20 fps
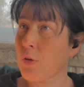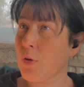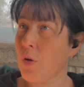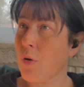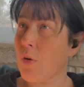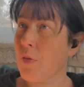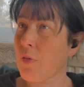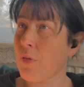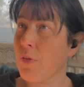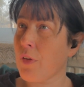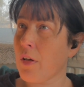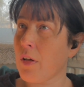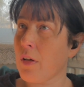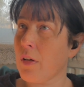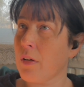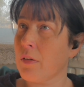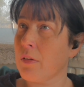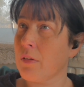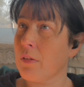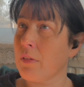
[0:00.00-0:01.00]
got
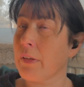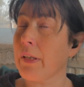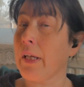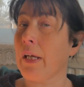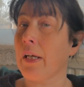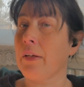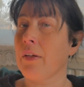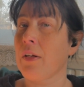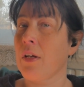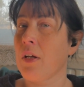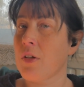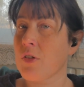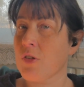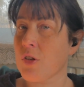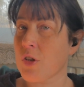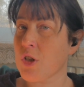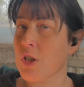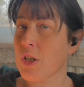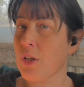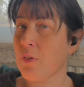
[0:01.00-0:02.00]
the. Yeah,
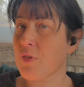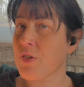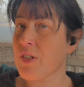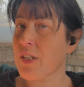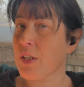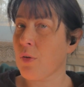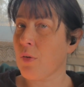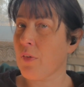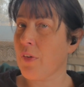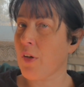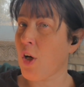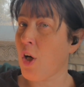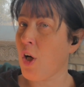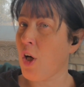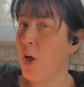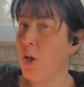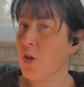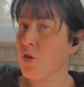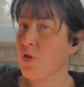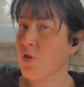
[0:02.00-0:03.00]
so she obviously got the
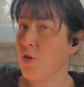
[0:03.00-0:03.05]
heart